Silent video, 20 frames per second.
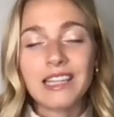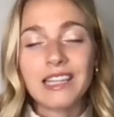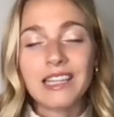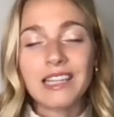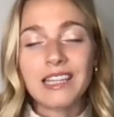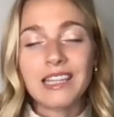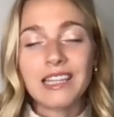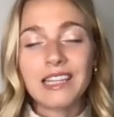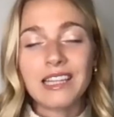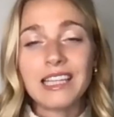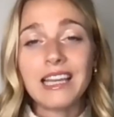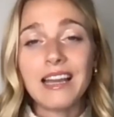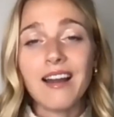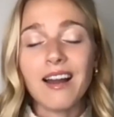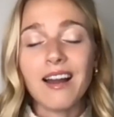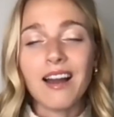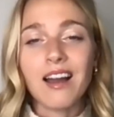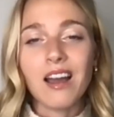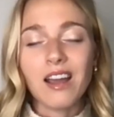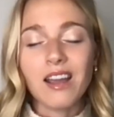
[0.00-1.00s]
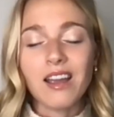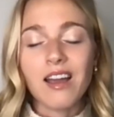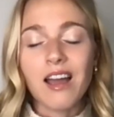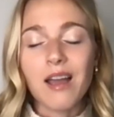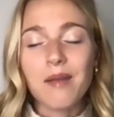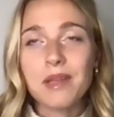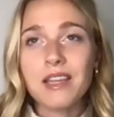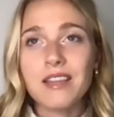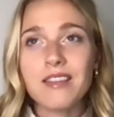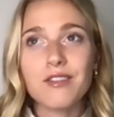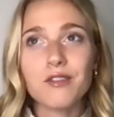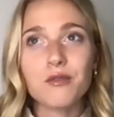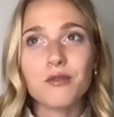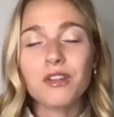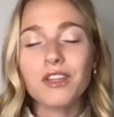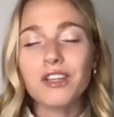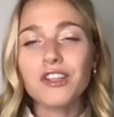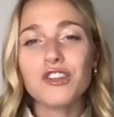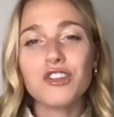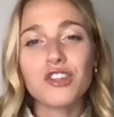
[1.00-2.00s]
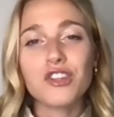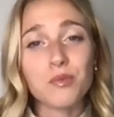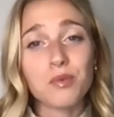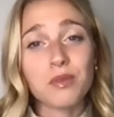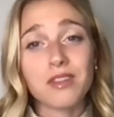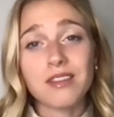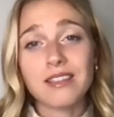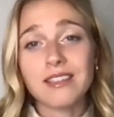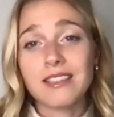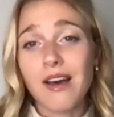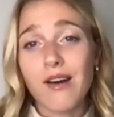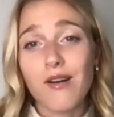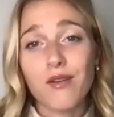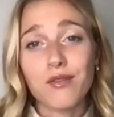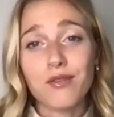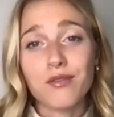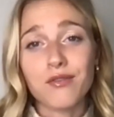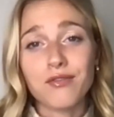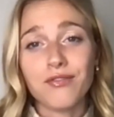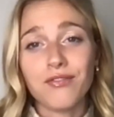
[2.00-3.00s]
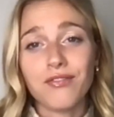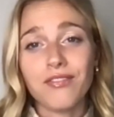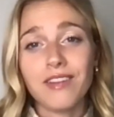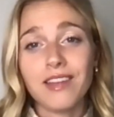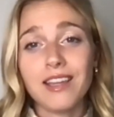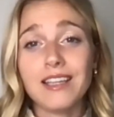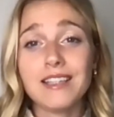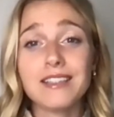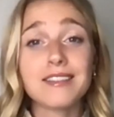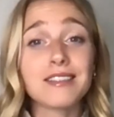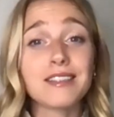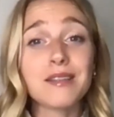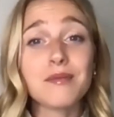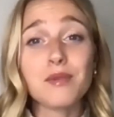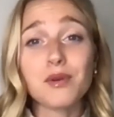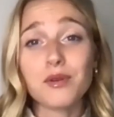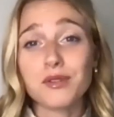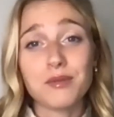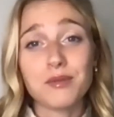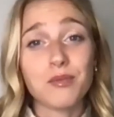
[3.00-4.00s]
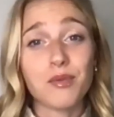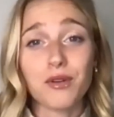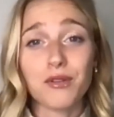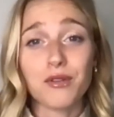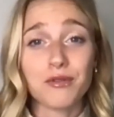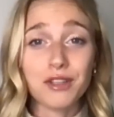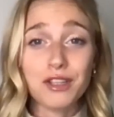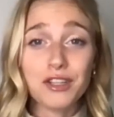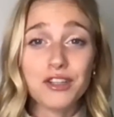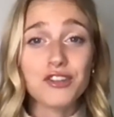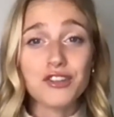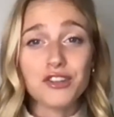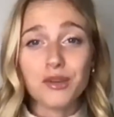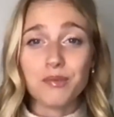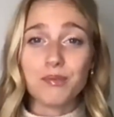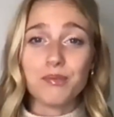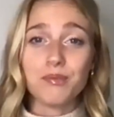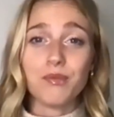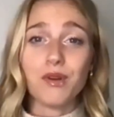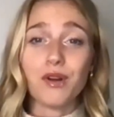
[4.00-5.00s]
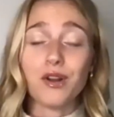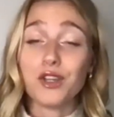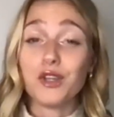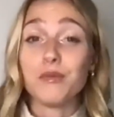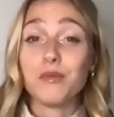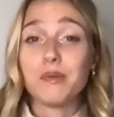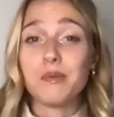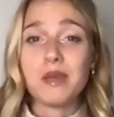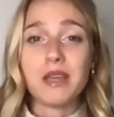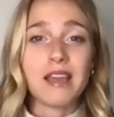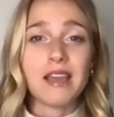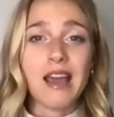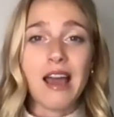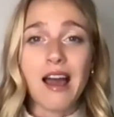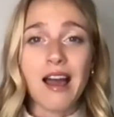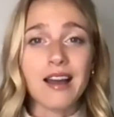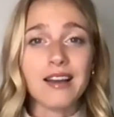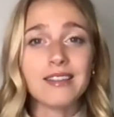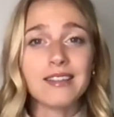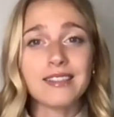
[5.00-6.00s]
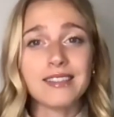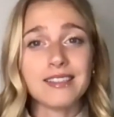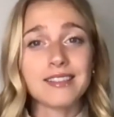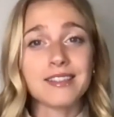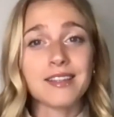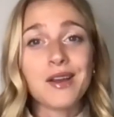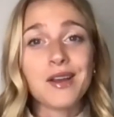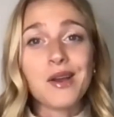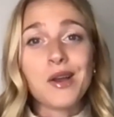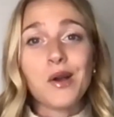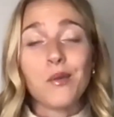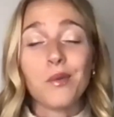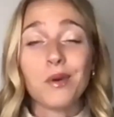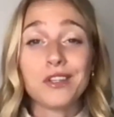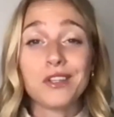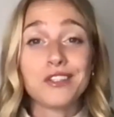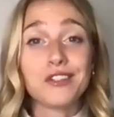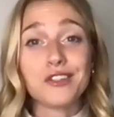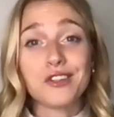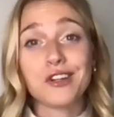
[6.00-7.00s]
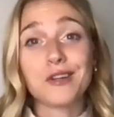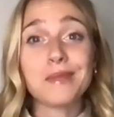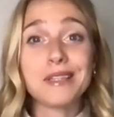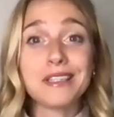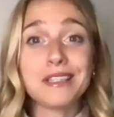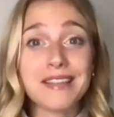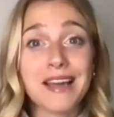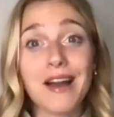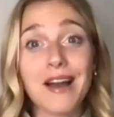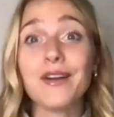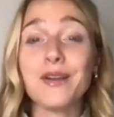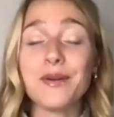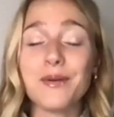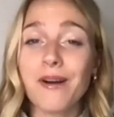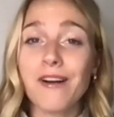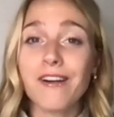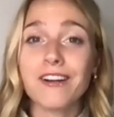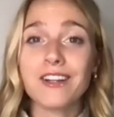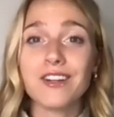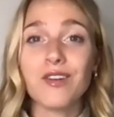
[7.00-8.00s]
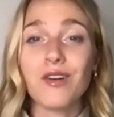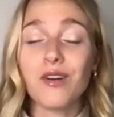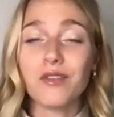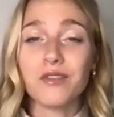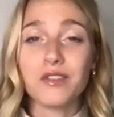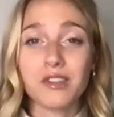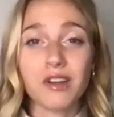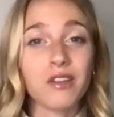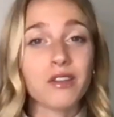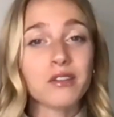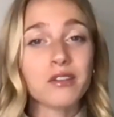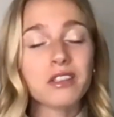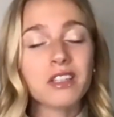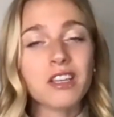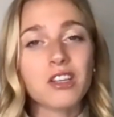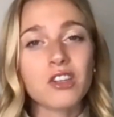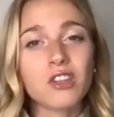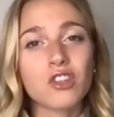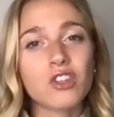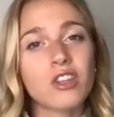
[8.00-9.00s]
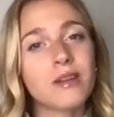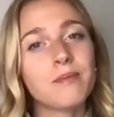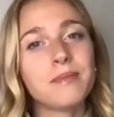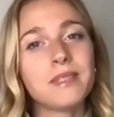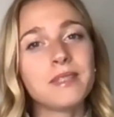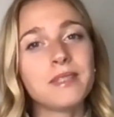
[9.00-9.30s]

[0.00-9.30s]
Yeah, I mean, the relationship with the self is the most important relationship a human being has. It's what determines how you are in all of your other relationships.